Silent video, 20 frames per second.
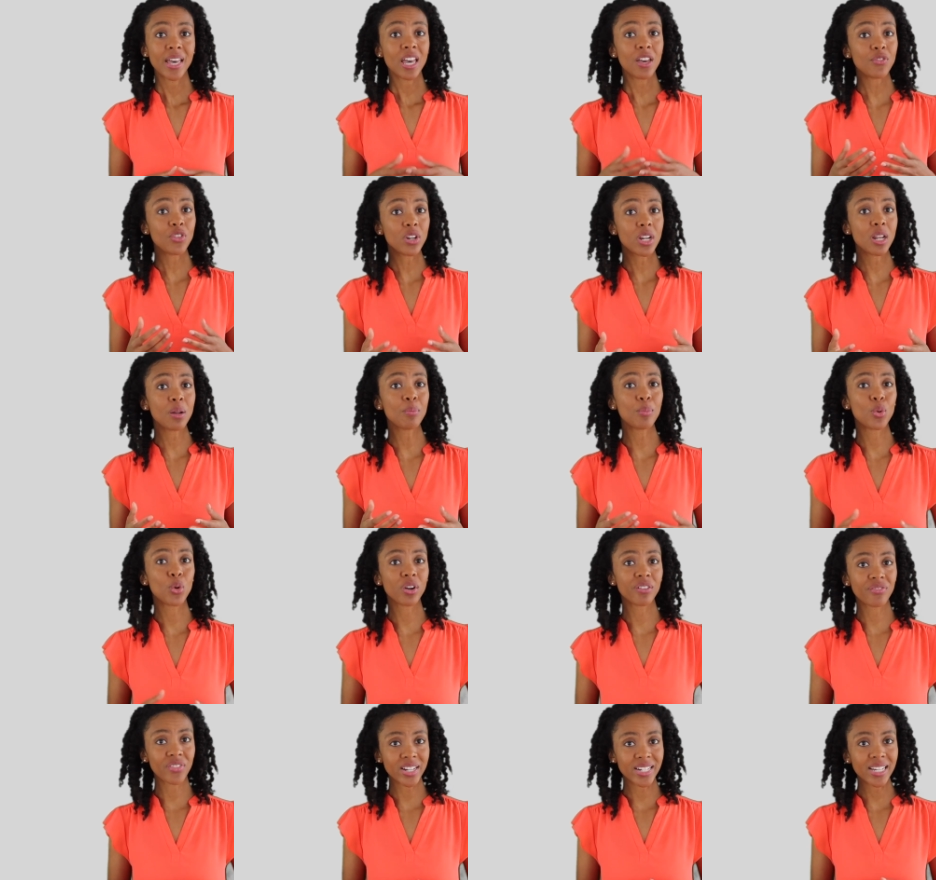If you need
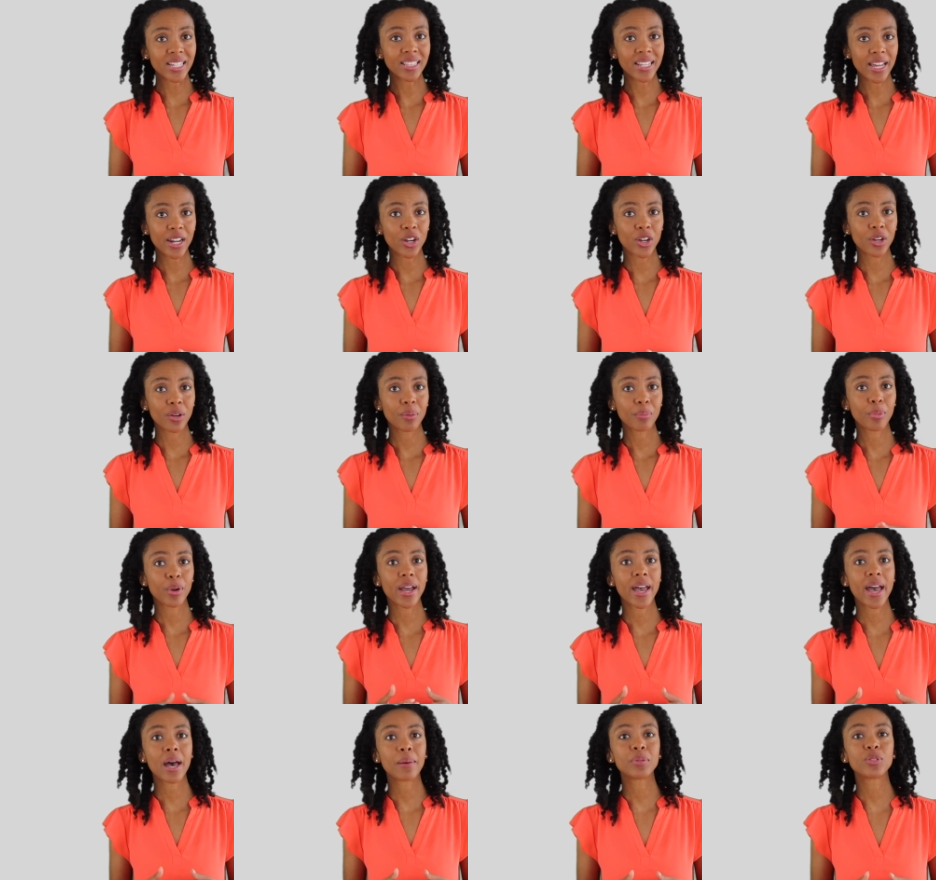more funding later,
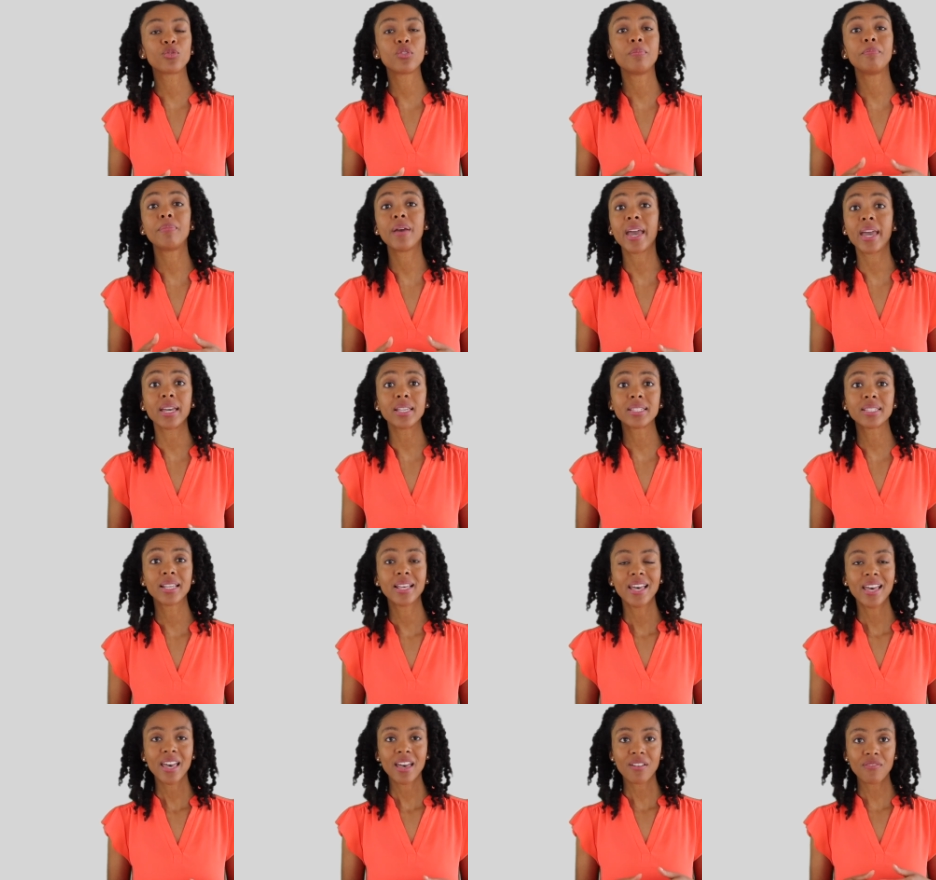perhaps from banks,
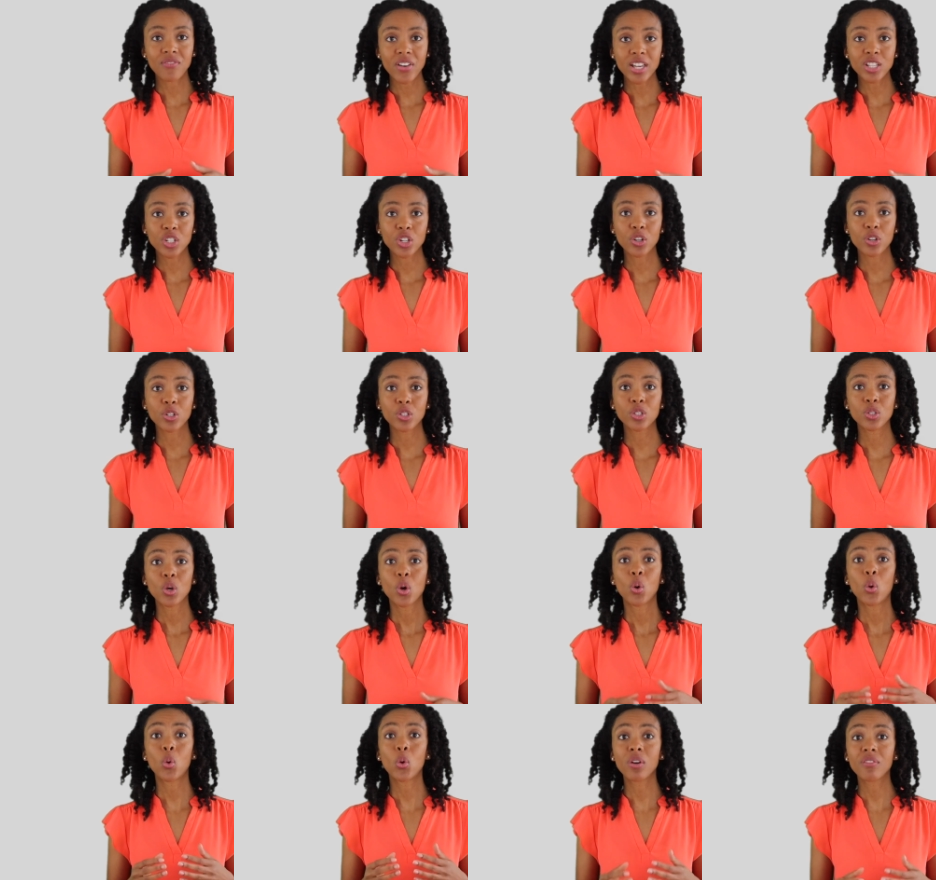
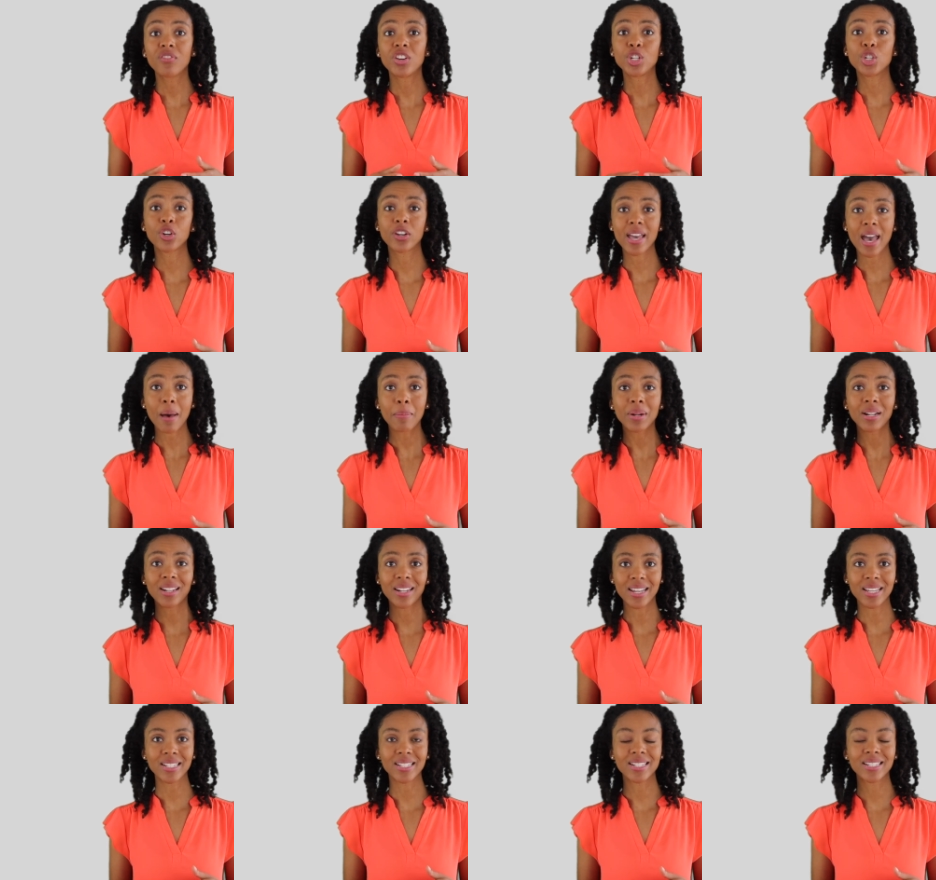investors, or venture
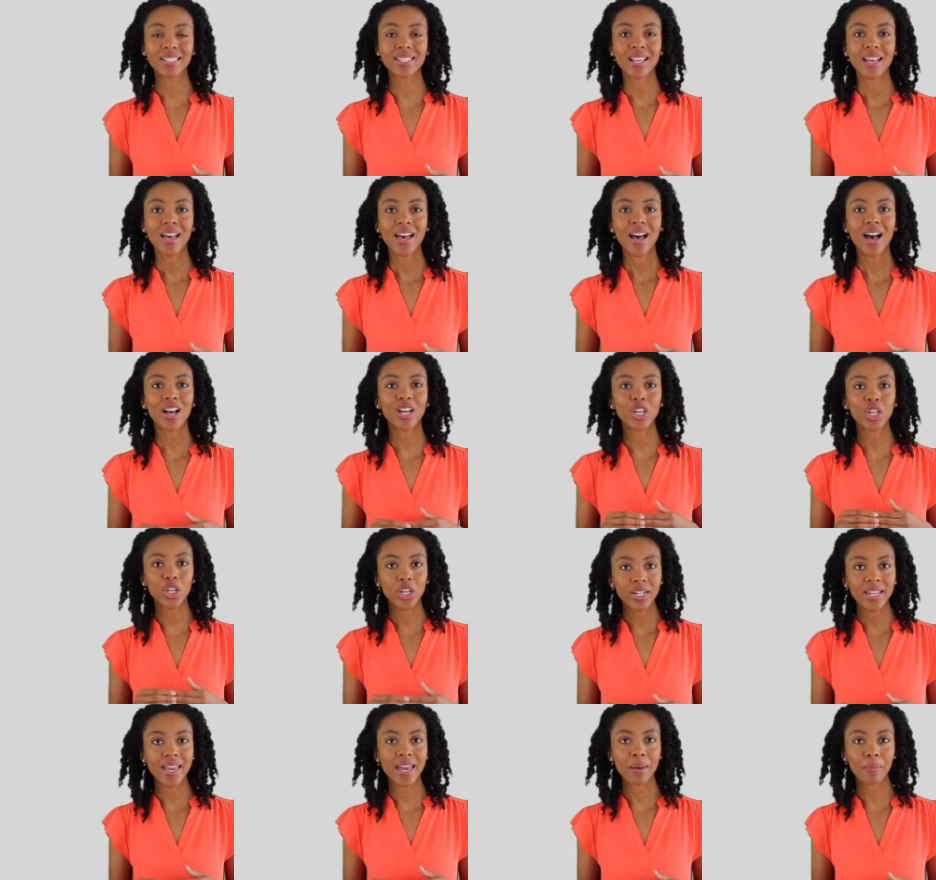capitalists, a
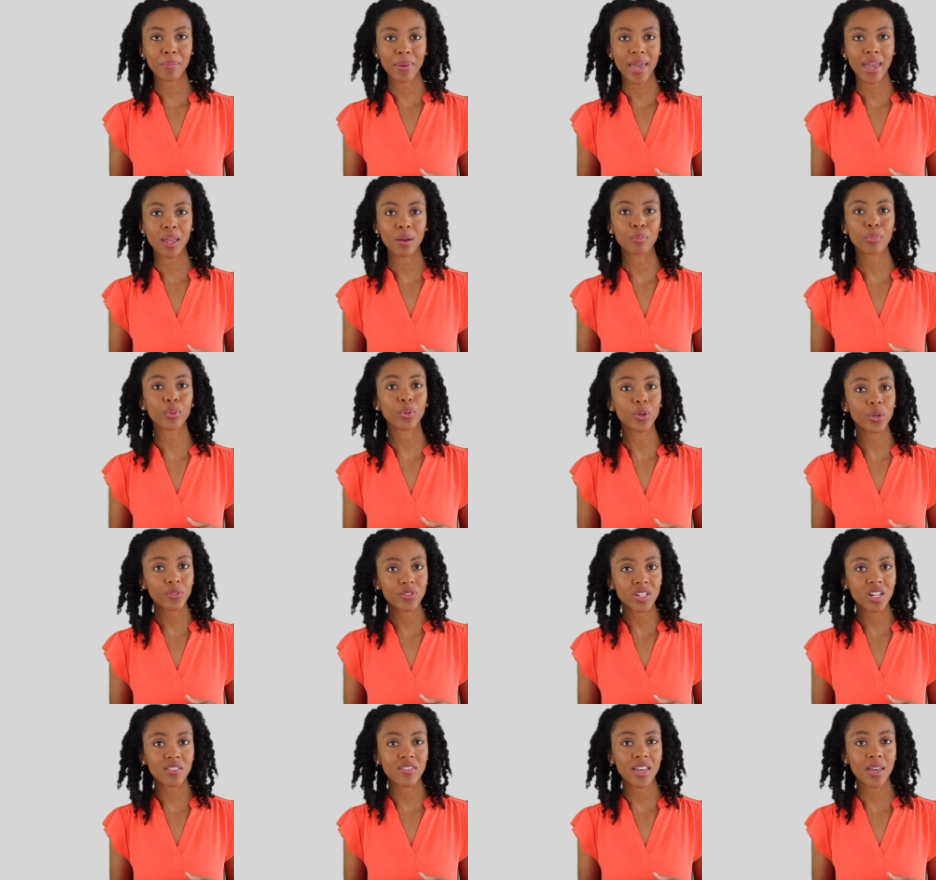good campaign
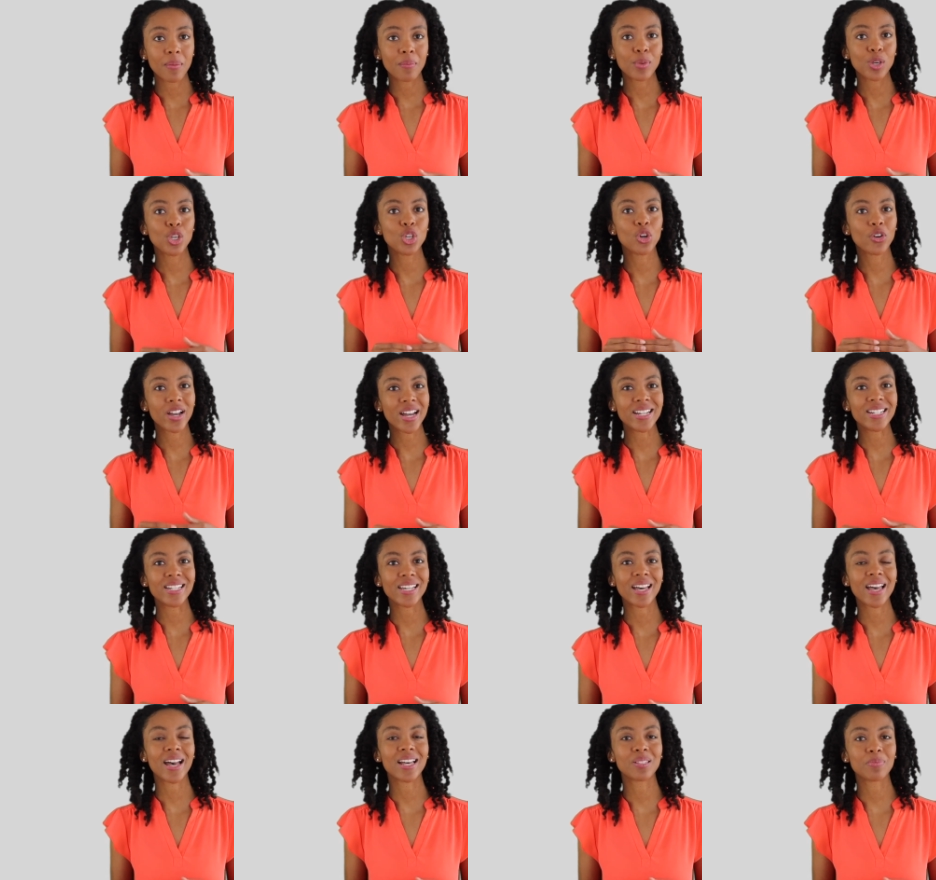proves to them your
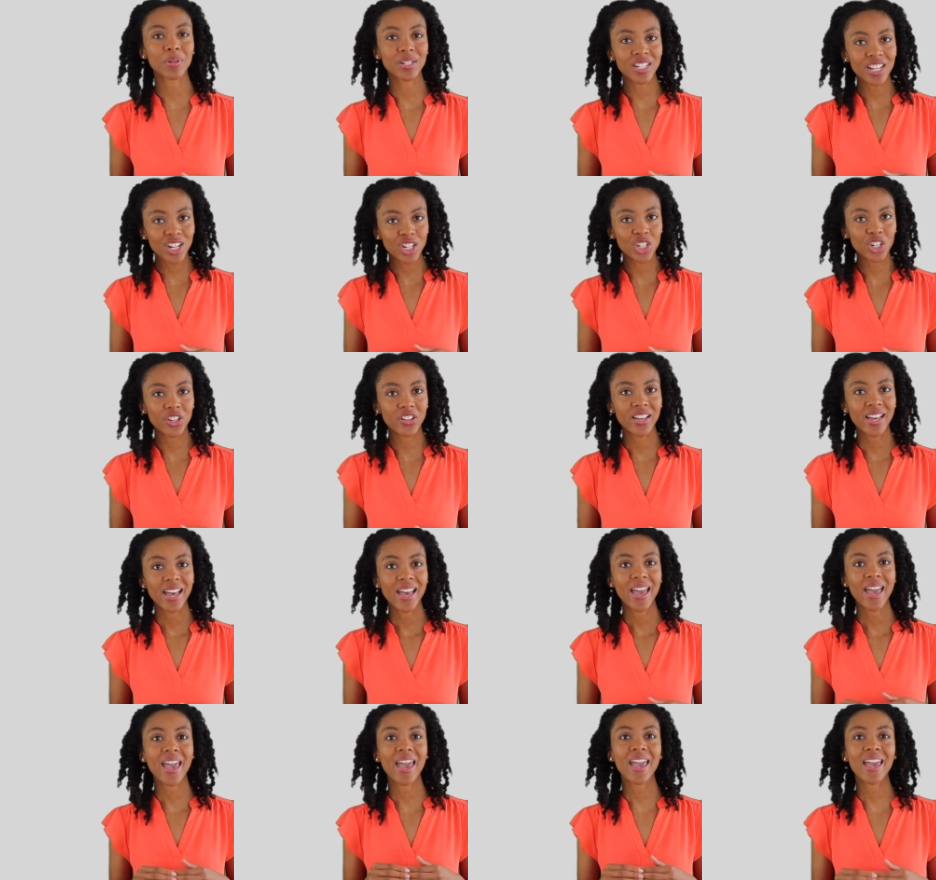idea has potential
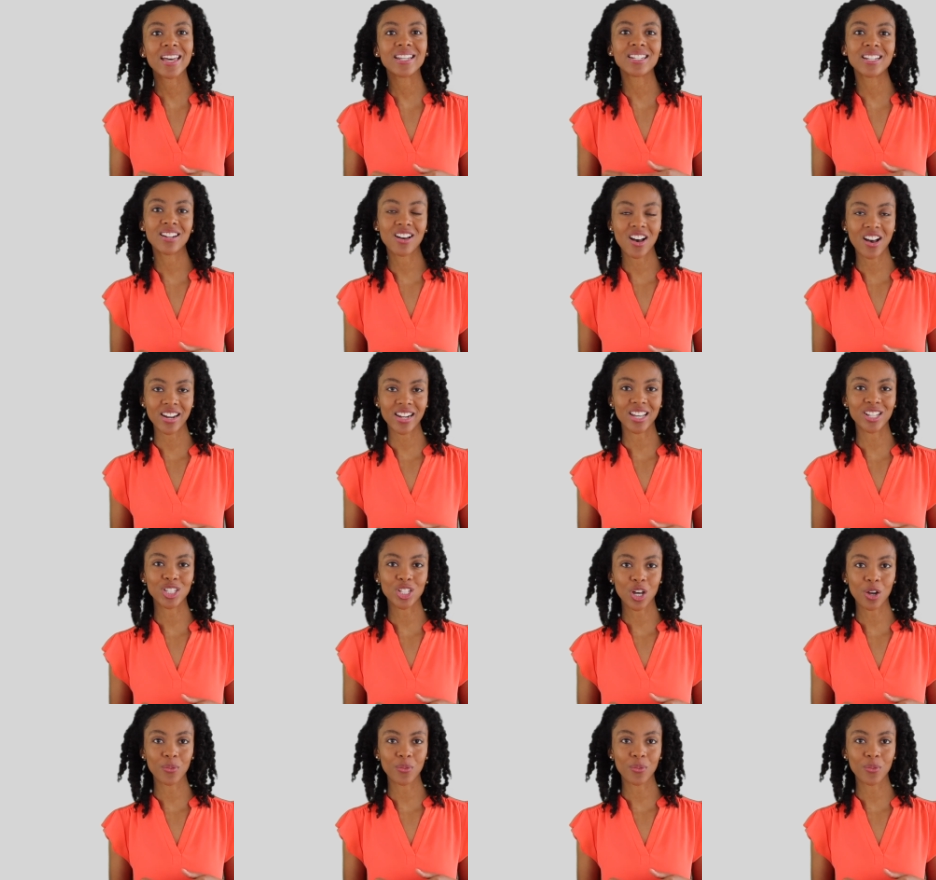and an audience